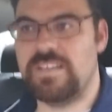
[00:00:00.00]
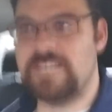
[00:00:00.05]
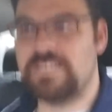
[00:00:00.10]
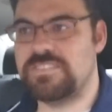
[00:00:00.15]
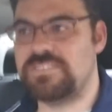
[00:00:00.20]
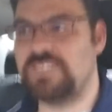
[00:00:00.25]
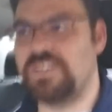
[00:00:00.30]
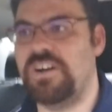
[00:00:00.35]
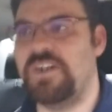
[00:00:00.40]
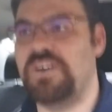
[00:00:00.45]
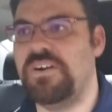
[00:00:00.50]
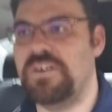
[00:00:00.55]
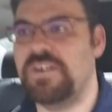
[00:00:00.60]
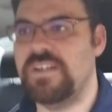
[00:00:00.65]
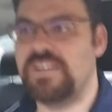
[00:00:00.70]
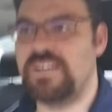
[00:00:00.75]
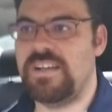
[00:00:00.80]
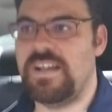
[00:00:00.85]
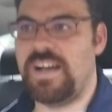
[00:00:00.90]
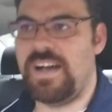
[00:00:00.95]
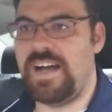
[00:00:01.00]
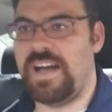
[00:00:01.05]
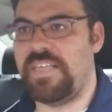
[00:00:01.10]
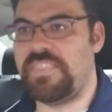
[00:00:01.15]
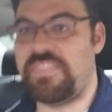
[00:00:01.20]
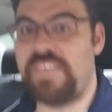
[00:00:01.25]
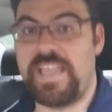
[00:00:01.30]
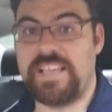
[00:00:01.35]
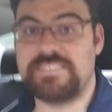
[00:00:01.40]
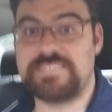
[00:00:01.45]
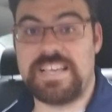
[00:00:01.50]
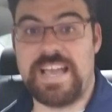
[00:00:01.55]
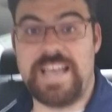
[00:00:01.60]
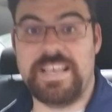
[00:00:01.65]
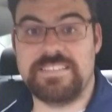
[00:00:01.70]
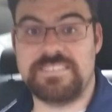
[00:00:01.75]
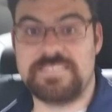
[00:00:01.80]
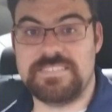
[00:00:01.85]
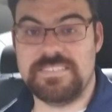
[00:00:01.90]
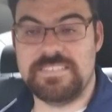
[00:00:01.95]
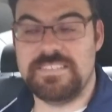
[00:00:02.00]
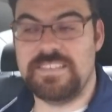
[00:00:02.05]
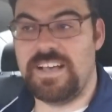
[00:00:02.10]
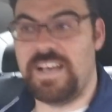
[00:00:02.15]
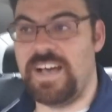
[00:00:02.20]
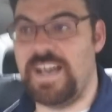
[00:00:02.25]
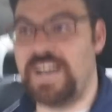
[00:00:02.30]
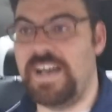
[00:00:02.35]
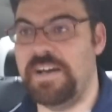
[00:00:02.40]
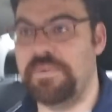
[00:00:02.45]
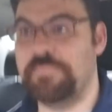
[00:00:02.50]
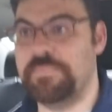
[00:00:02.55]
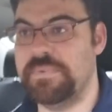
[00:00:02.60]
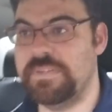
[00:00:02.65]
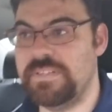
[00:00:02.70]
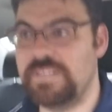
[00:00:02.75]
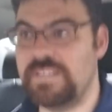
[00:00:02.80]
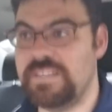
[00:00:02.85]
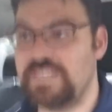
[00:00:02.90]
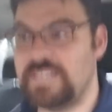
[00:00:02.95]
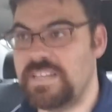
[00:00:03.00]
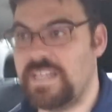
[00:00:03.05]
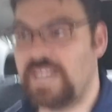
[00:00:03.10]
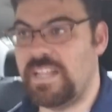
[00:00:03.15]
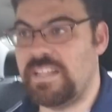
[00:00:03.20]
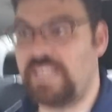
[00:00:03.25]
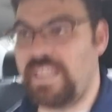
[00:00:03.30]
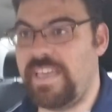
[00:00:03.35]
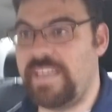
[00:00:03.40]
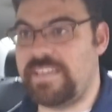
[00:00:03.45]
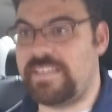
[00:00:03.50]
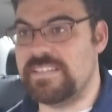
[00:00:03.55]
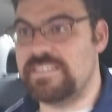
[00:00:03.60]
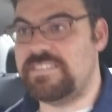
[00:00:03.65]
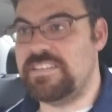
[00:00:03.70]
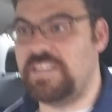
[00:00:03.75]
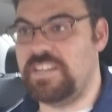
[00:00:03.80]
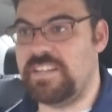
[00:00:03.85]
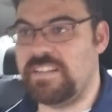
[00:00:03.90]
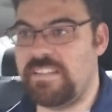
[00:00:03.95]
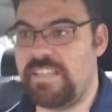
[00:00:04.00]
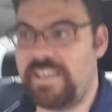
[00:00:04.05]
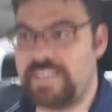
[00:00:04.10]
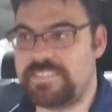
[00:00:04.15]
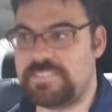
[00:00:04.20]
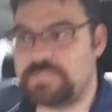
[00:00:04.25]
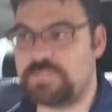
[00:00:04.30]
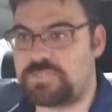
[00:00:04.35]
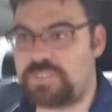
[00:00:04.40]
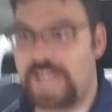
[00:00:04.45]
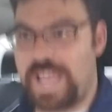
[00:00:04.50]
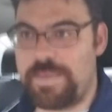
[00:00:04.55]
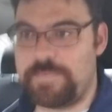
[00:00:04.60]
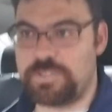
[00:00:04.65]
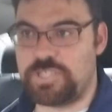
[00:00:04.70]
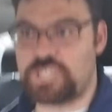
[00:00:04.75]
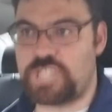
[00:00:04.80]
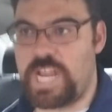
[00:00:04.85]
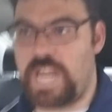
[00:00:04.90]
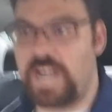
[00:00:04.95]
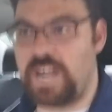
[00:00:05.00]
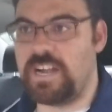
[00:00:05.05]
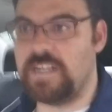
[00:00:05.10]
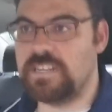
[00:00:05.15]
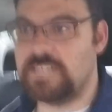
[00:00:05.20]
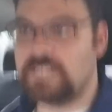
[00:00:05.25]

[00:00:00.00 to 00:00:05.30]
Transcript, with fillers: So, uh, thanks, guys. Um, like, continue to like, subscribe, and share.